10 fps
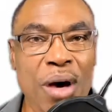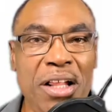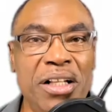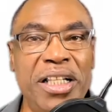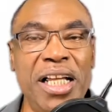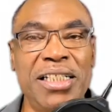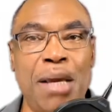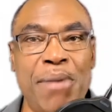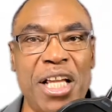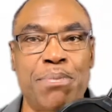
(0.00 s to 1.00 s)
one of the things
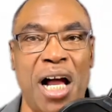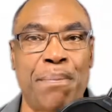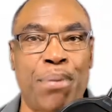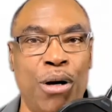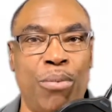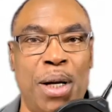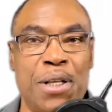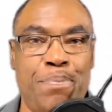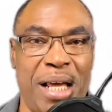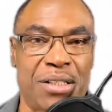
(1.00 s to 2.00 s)
that makes my
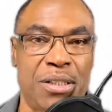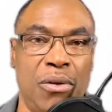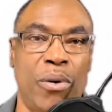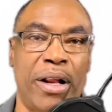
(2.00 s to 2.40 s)
program special,